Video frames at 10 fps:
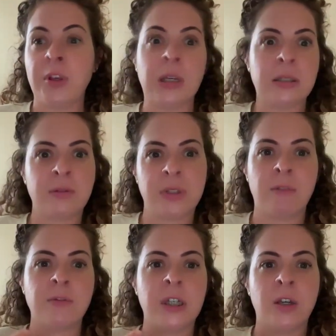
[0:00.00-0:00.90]
feelings of
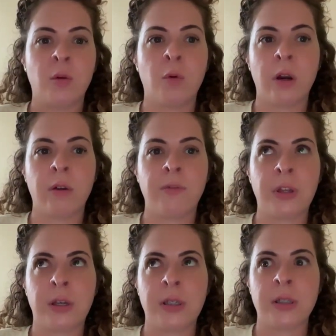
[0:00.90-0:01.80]
safety or
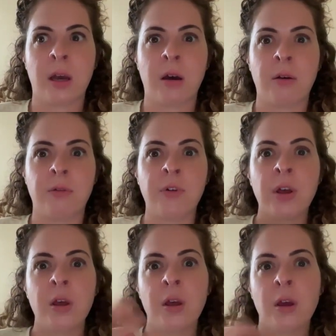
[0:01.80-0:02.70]
feelings of
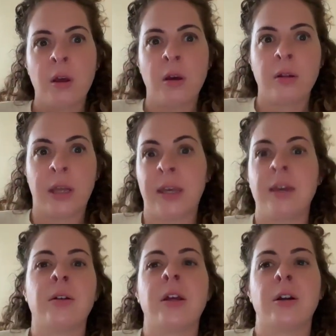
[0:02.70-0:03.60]
like
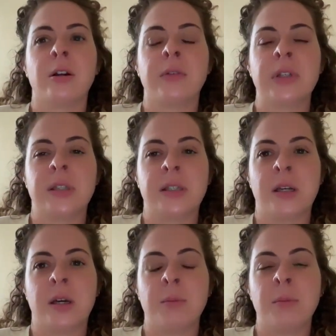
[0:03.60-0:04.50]
healing our nervous
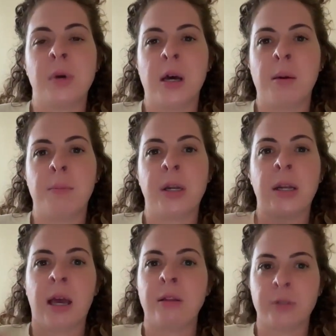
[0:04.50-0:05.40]
system. But
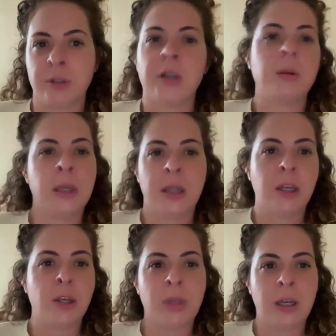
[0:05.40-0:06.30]
again, those are going to be
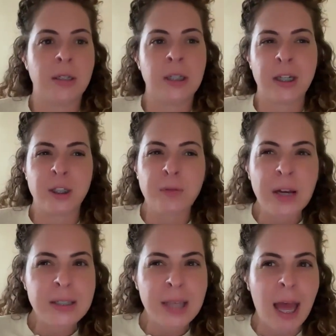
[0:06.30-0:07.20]
like unique to each of
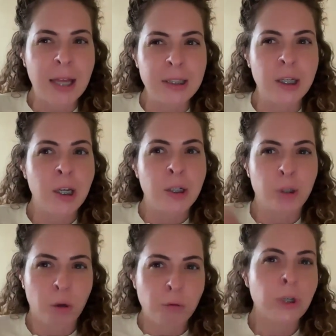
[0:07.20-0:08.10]
us. And
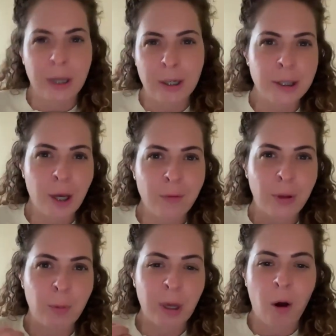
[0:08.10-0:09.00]
don't trick yourself.
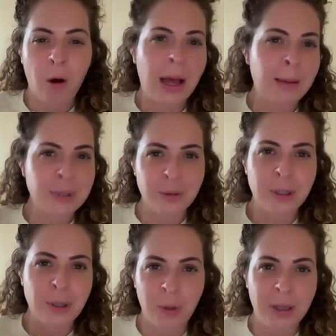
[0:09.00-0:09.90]
Like we all
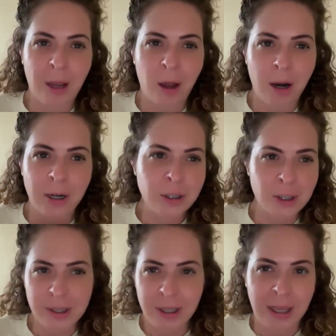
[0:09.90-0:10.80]
absolutely know what they are. It's
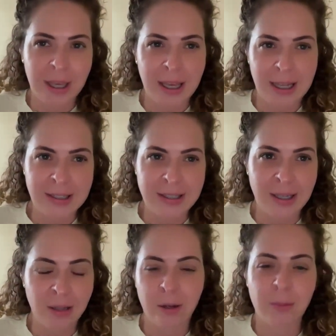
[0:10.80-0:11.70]
just like it's
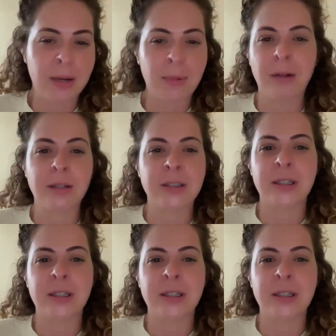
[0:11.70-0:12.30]
a little bit about